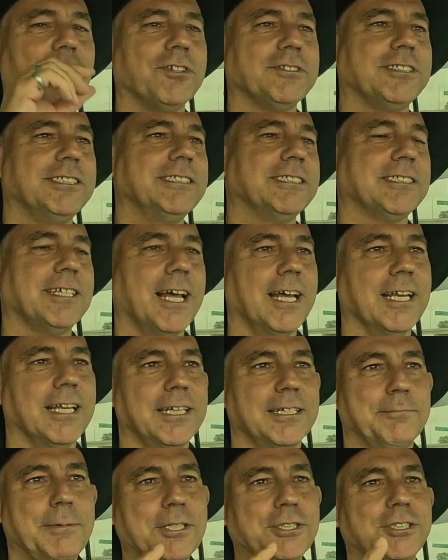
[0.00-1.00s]
your seat slightly,
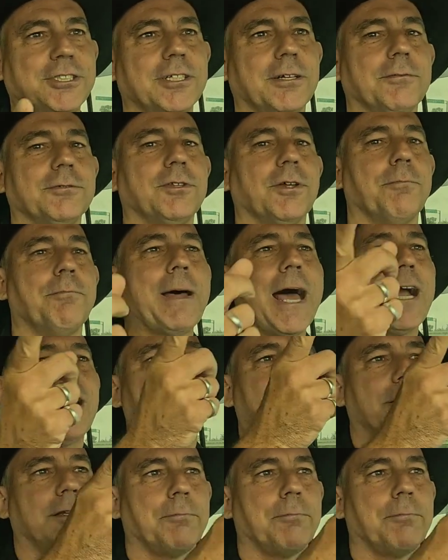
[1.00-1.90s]
especially the back